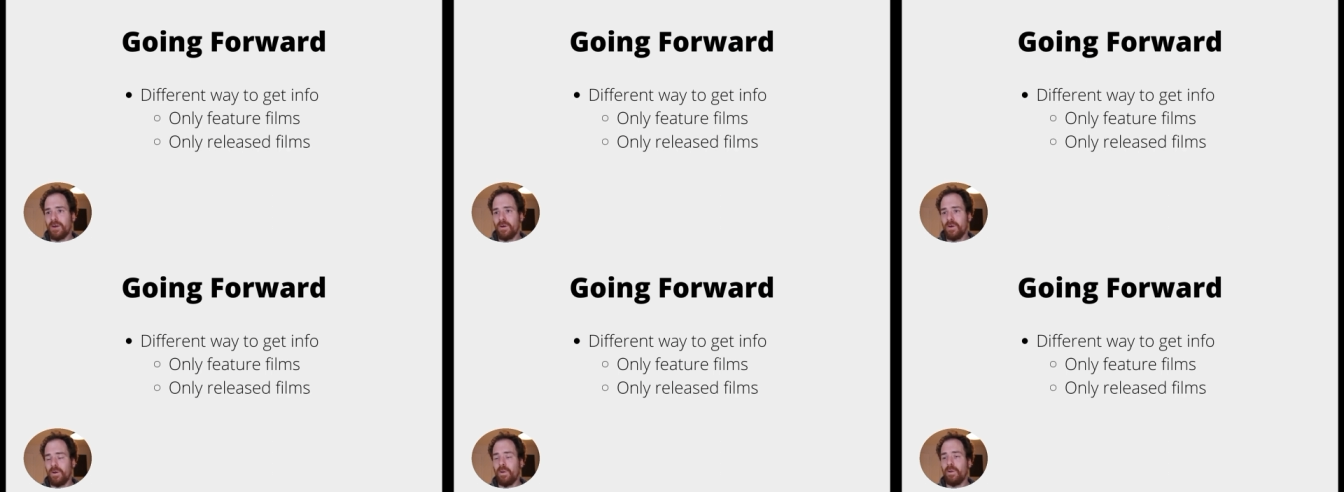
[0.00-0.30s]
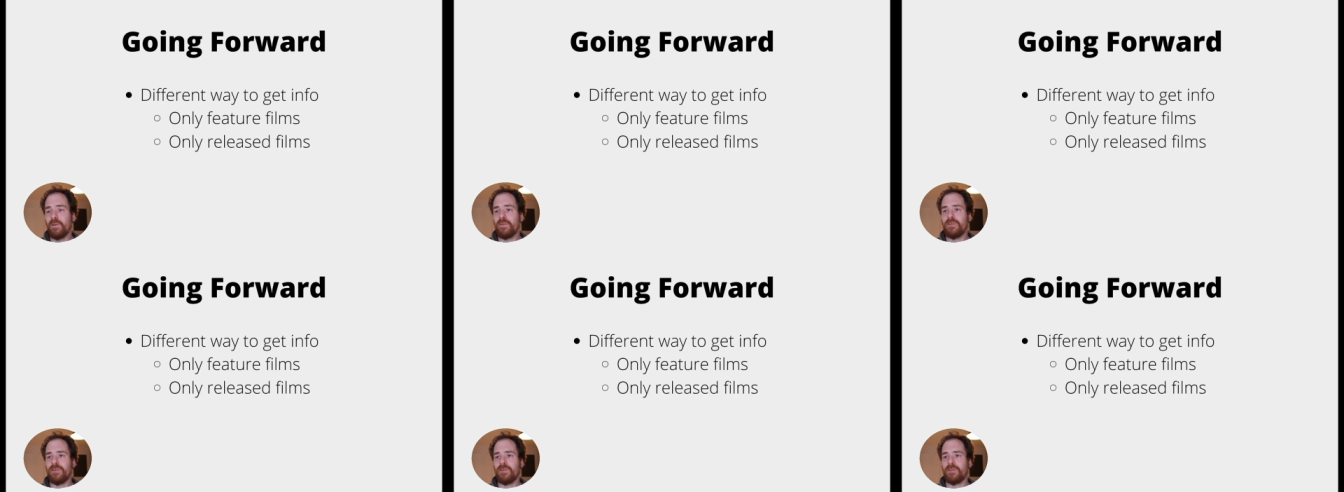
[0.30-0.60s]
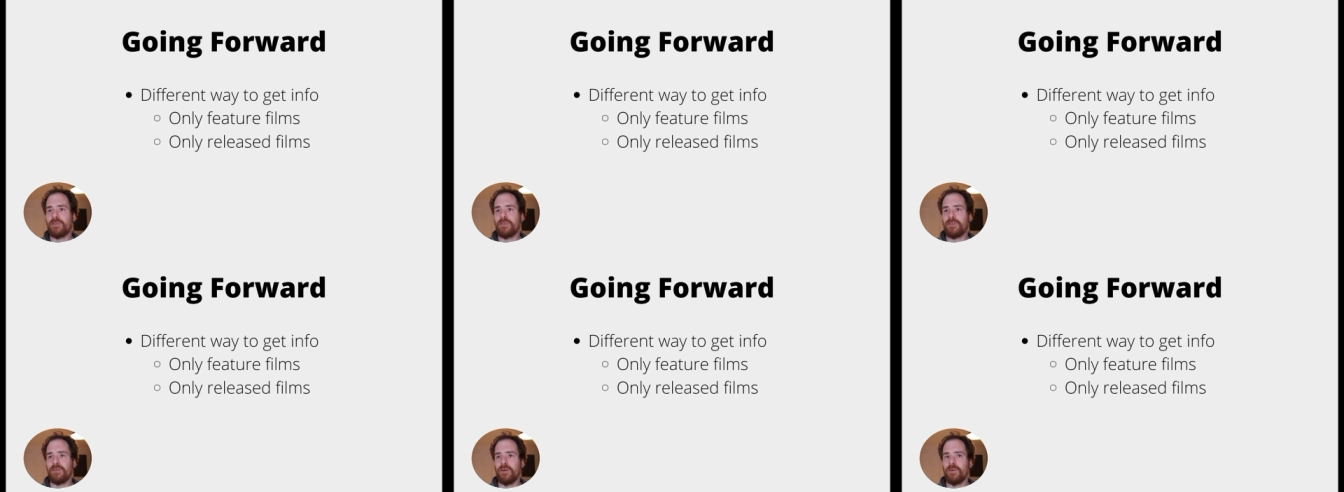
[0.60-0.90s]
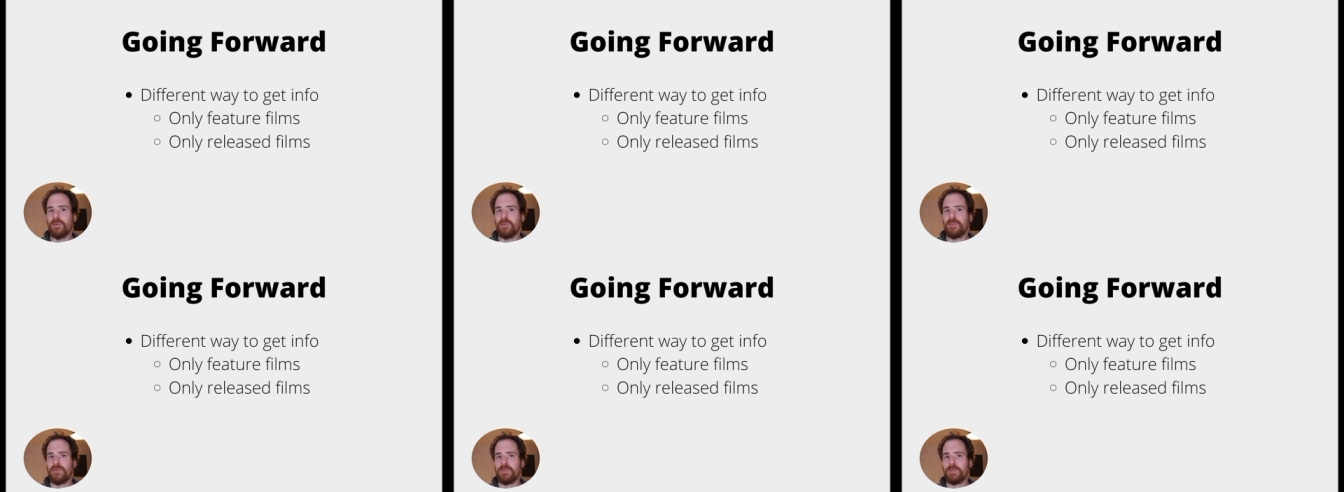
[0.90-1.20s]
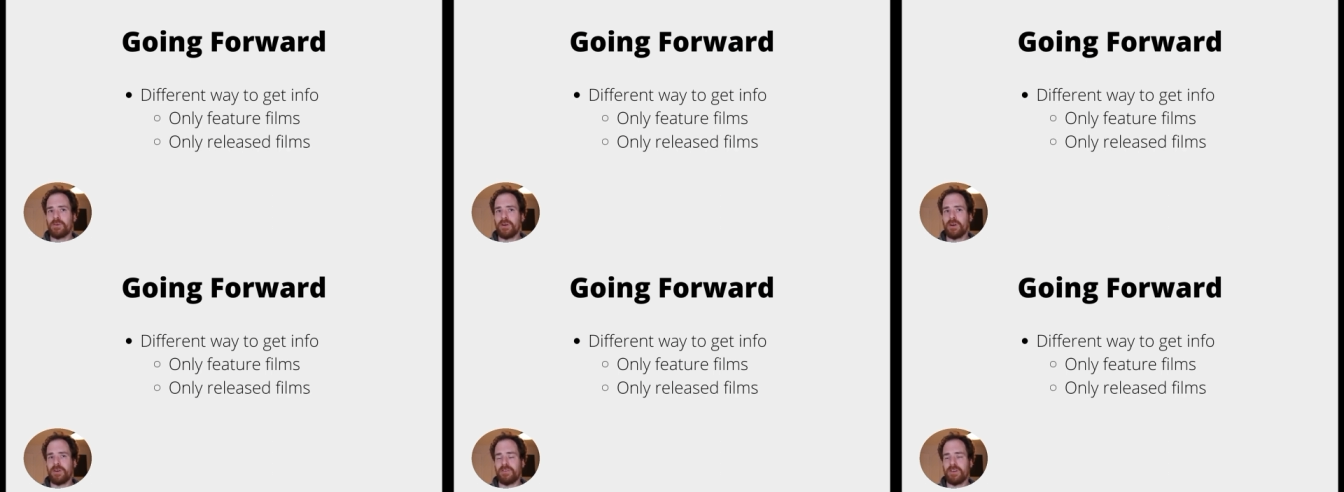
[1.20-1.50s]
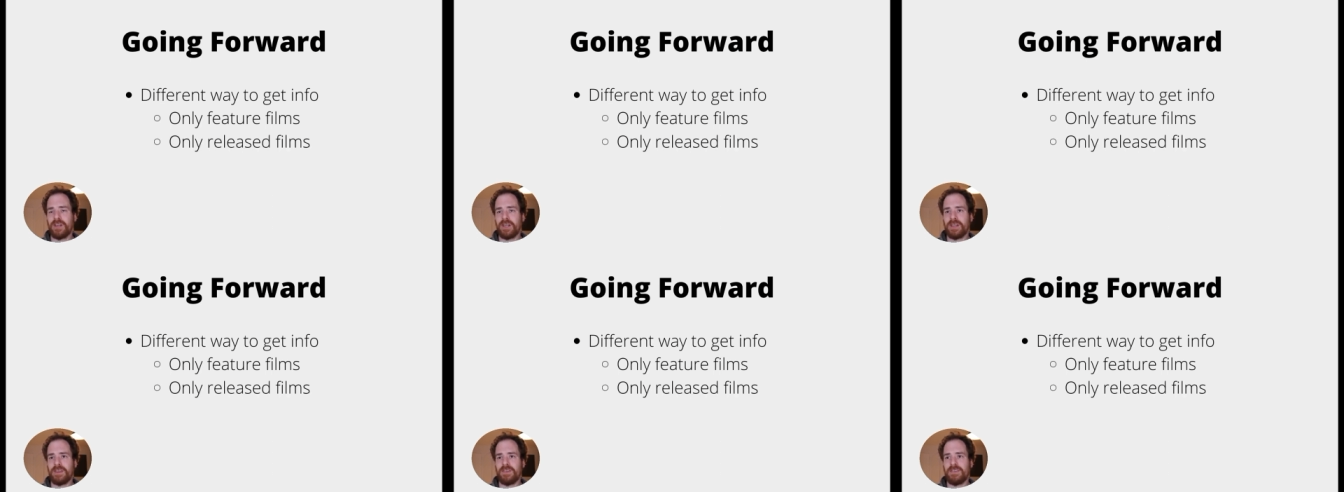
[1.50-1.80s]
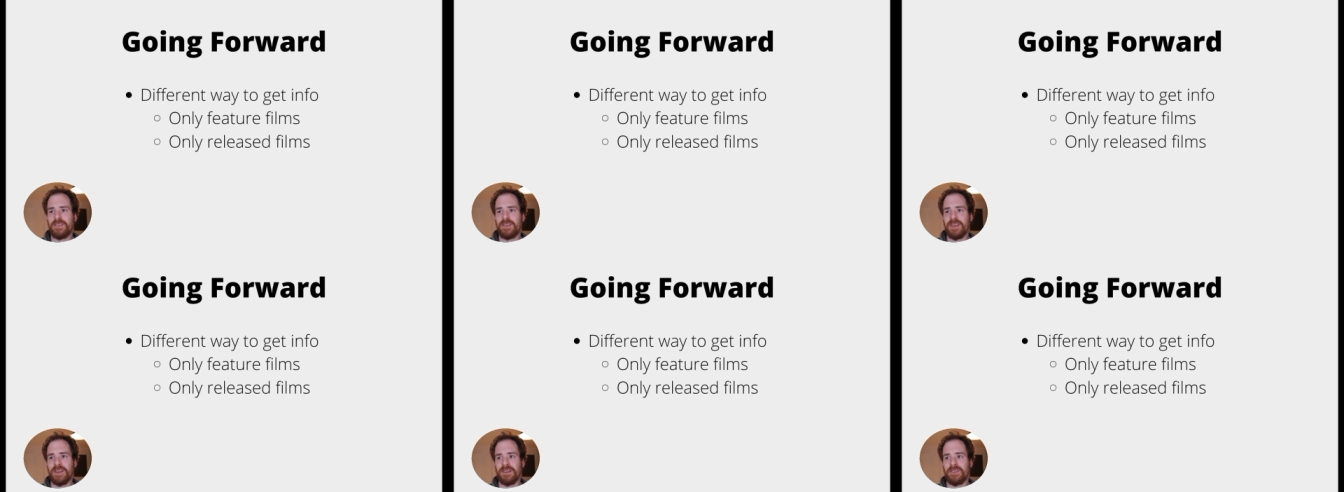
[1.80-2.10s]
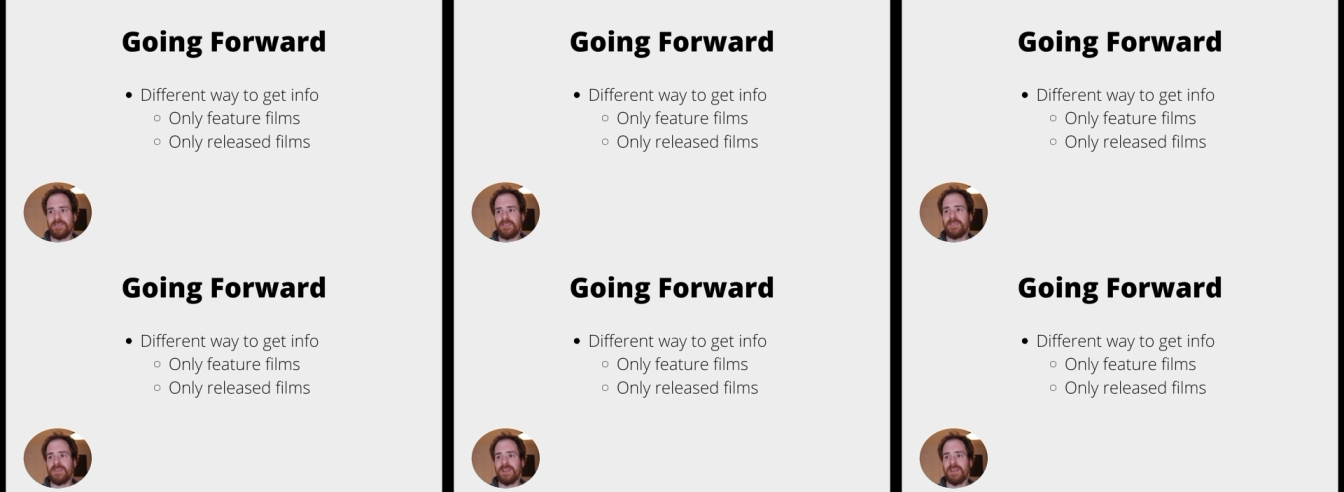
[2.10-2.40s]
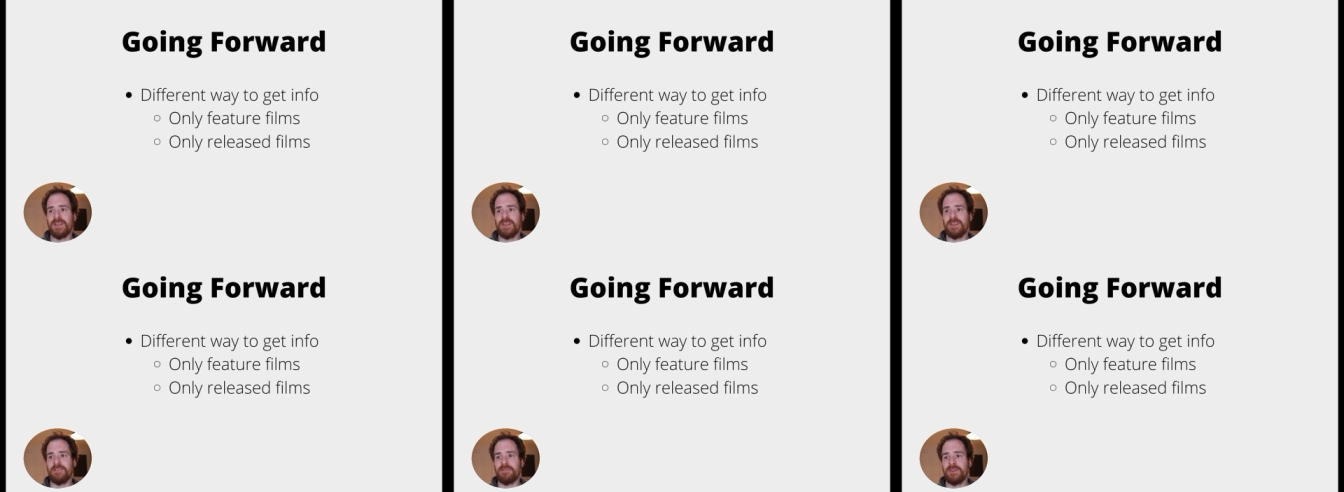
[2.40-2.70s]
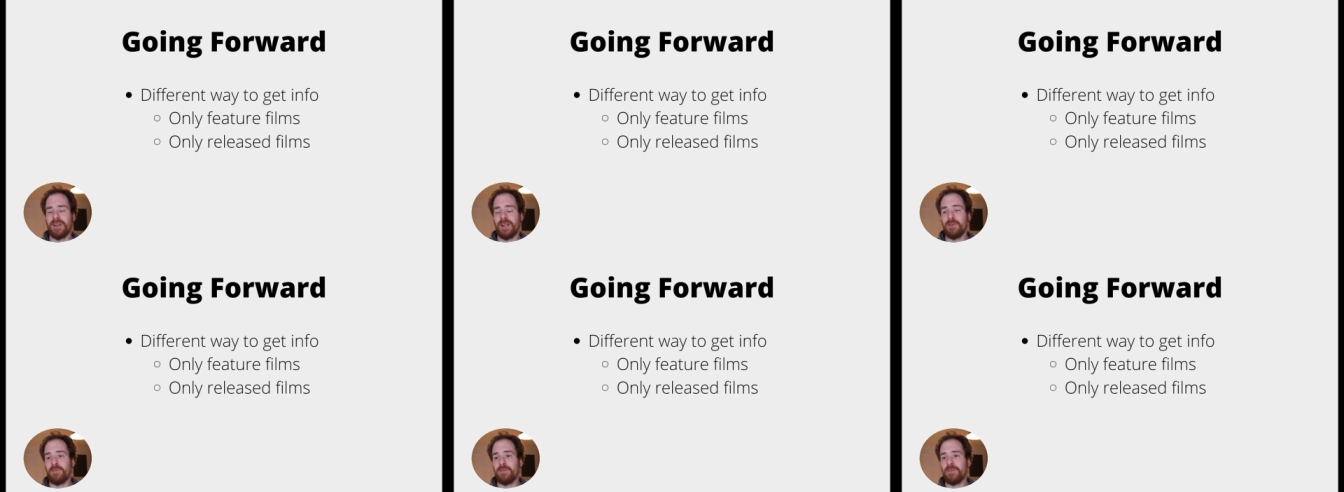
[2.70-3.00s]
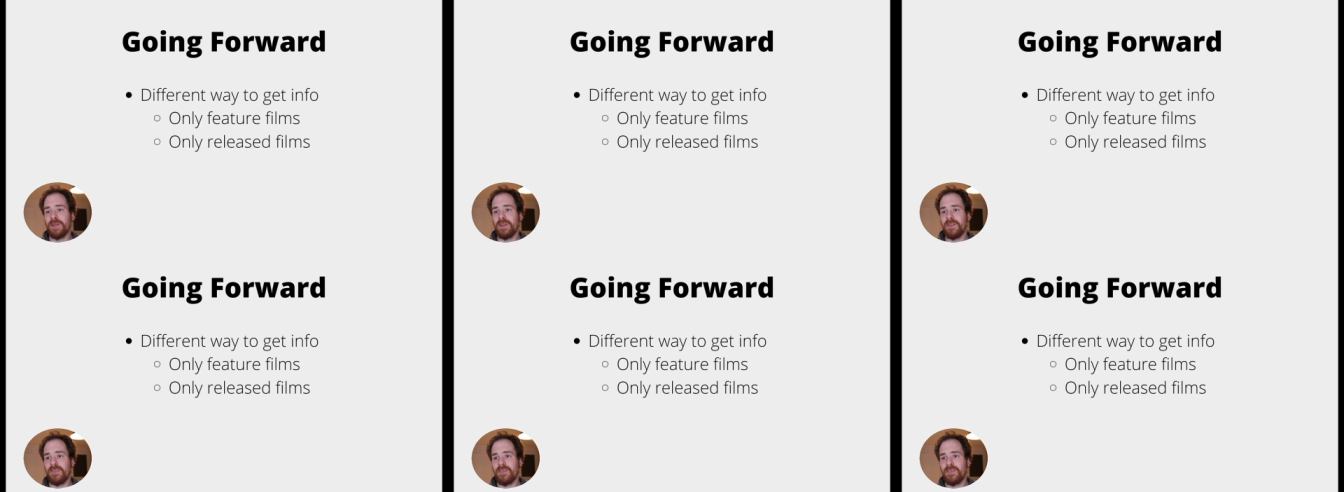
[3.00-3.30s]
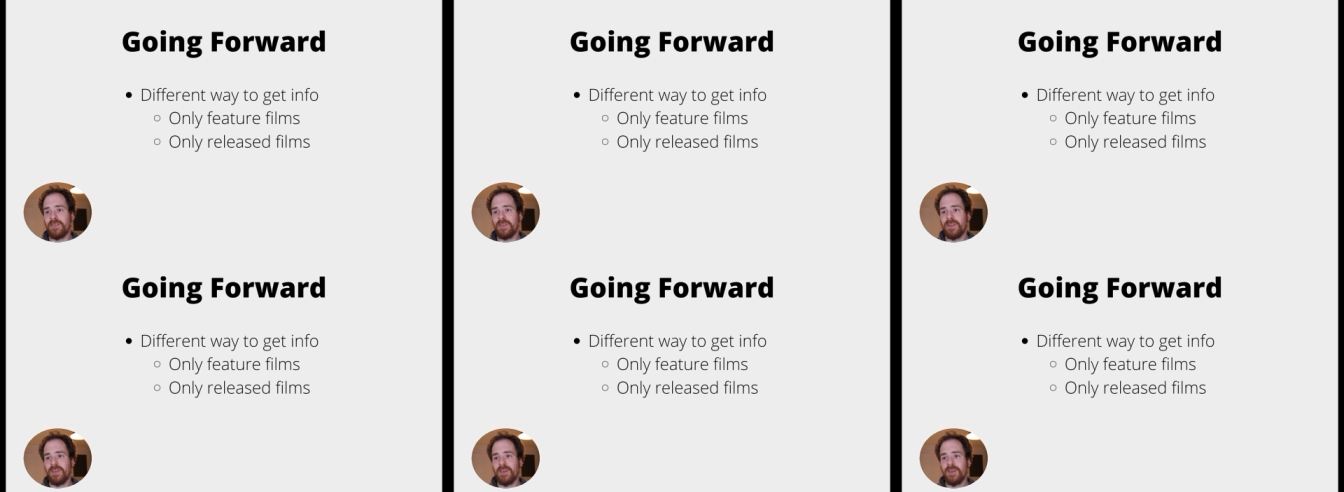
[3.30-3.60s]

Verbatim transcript: also shows projects that are still in development,